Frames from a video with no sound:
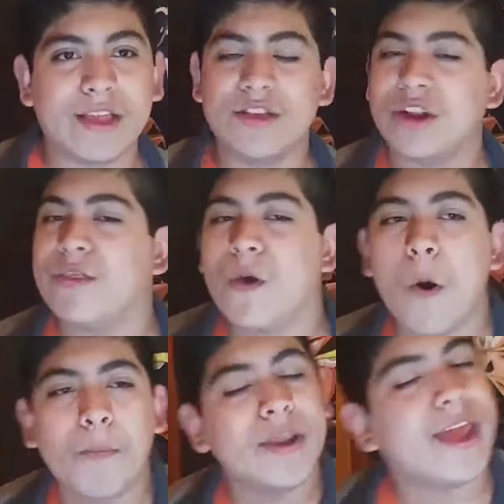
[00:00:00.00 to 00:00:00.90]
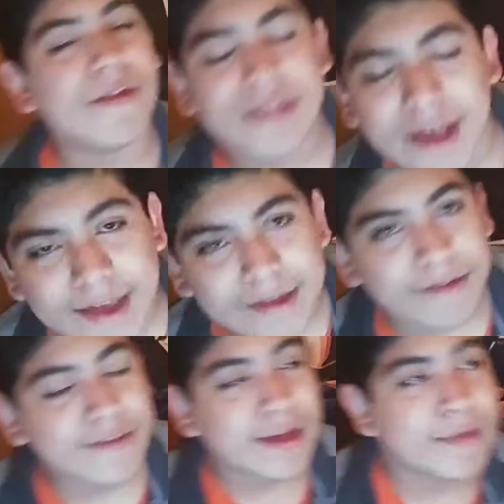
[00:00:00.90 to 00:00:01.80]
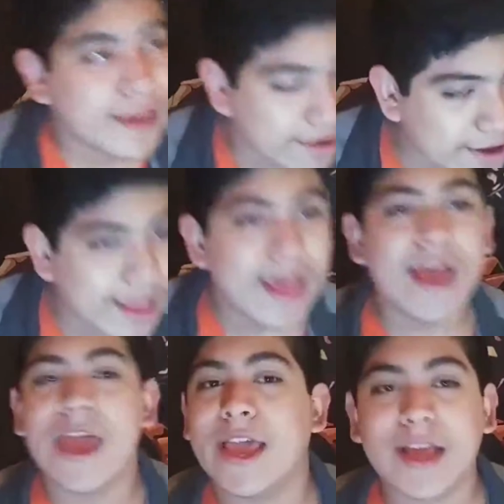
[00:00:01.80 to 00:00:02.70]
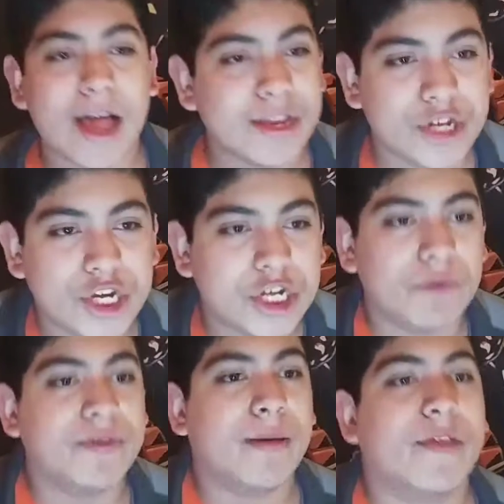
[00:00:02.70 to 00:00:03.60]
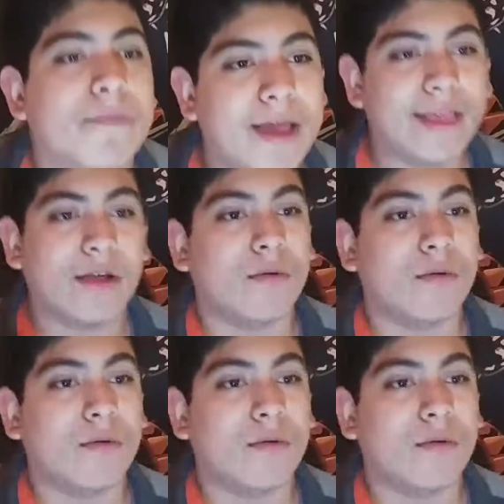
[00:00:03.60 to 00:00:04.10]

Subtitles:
Like literally the opening, every time I hear it, I just shivers down my spine.